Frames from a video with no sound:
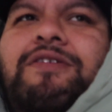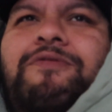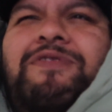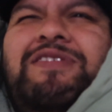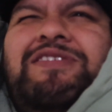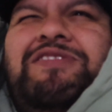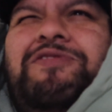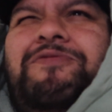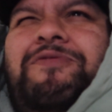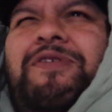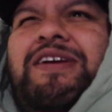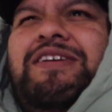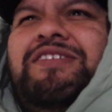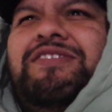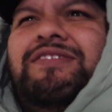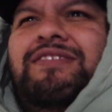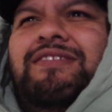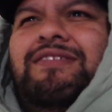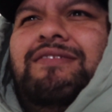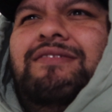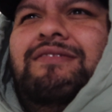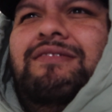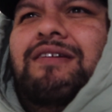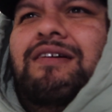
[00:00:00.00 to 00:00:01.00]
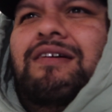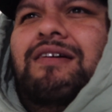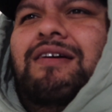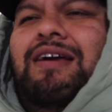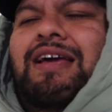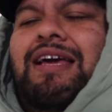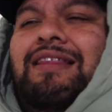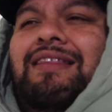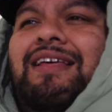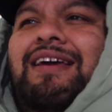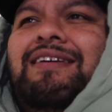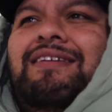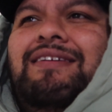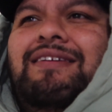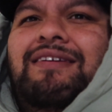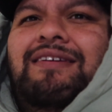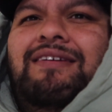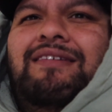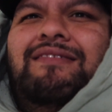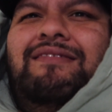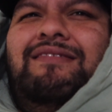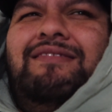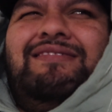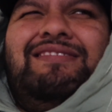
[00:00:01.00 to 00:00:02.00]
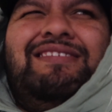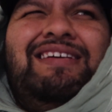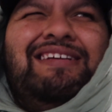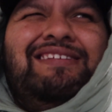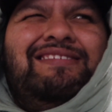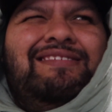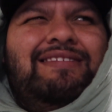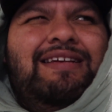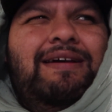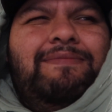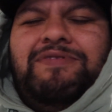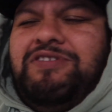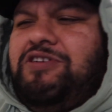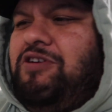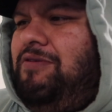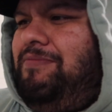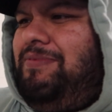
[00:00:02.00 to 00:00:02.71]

Restoration headlight kit. It's like step 2, I